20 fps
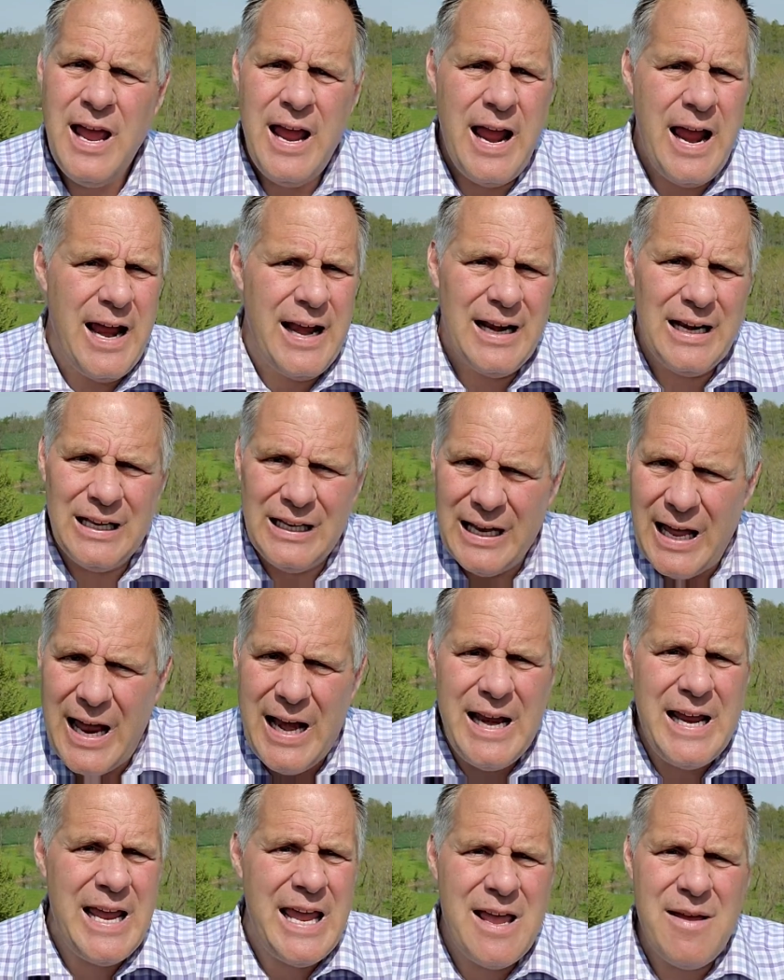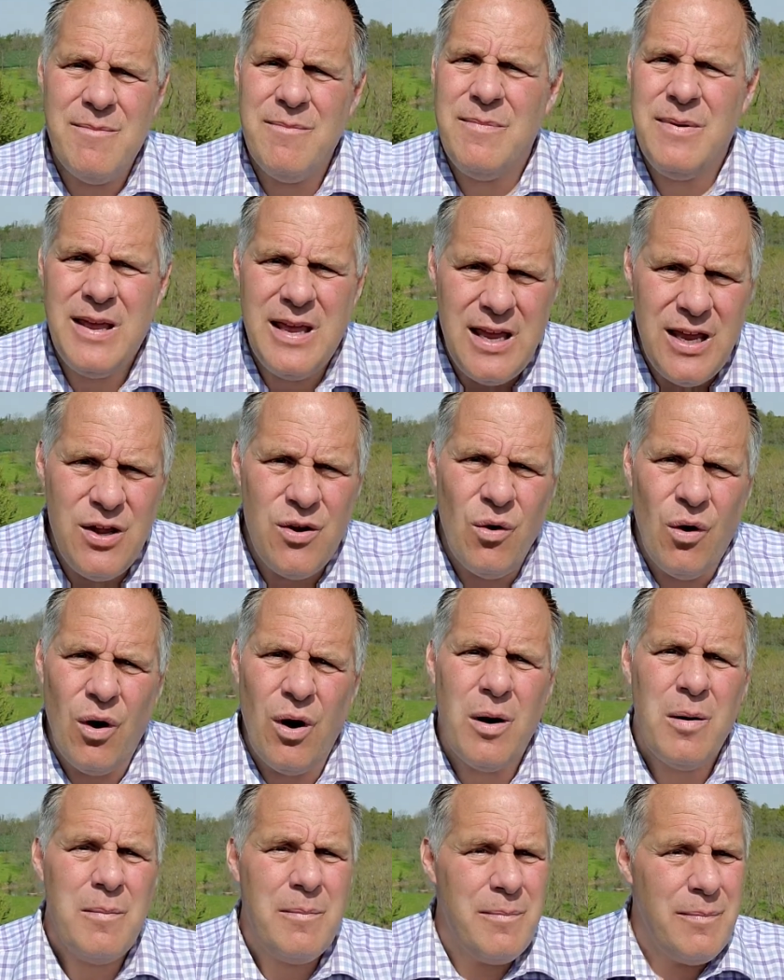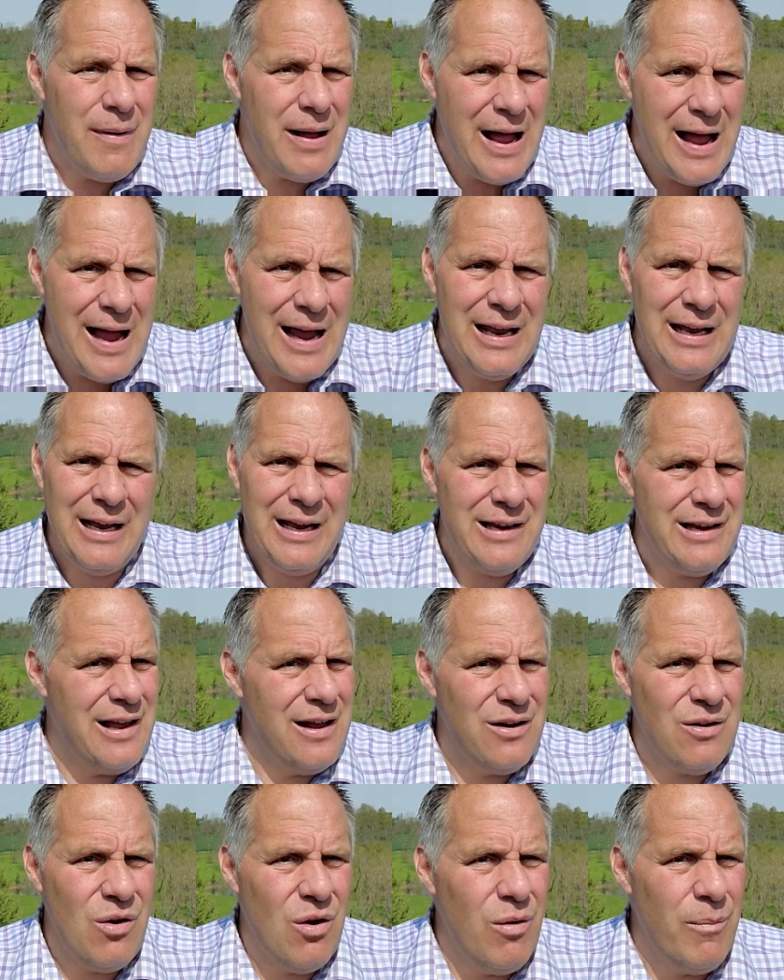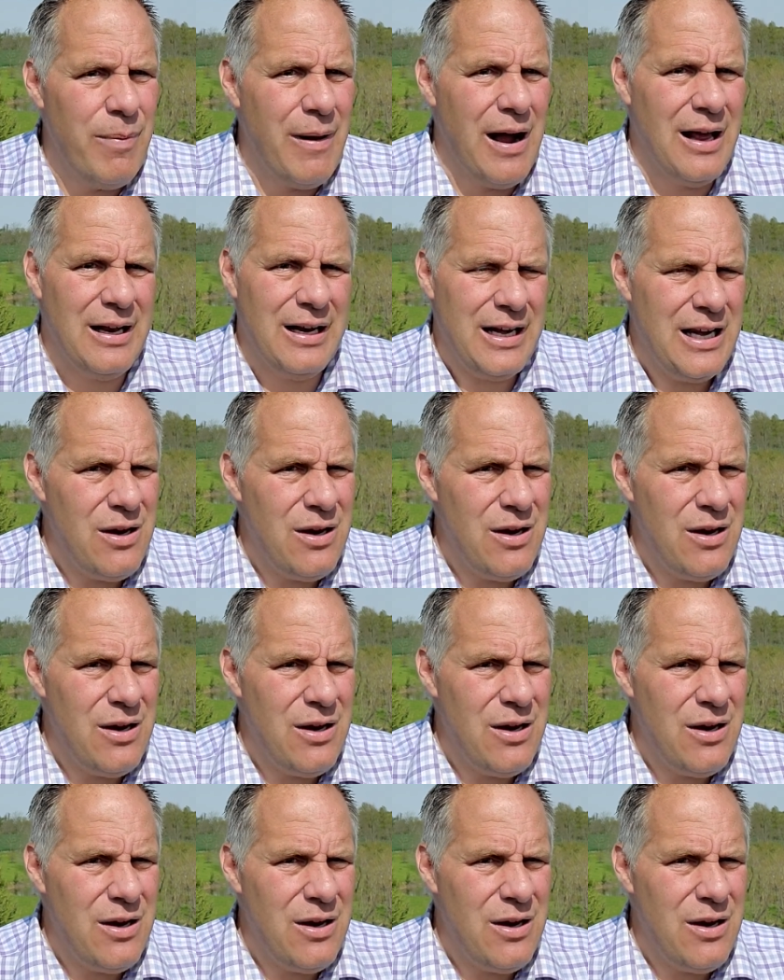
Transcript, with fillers: and letting Him be your pilot, not a co-pilot.